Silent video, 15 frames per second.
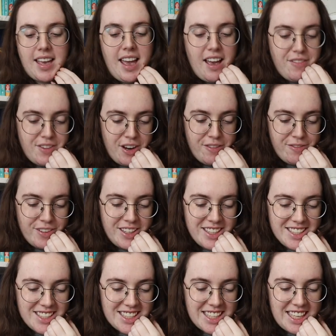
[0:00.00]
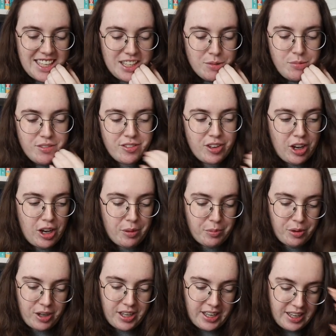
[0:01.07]
have not finished Kingdom of
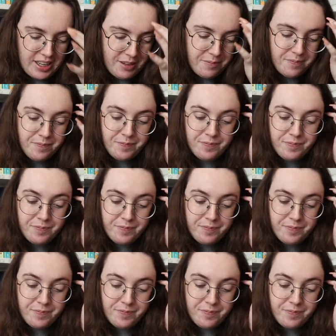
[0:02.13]
Copper yet.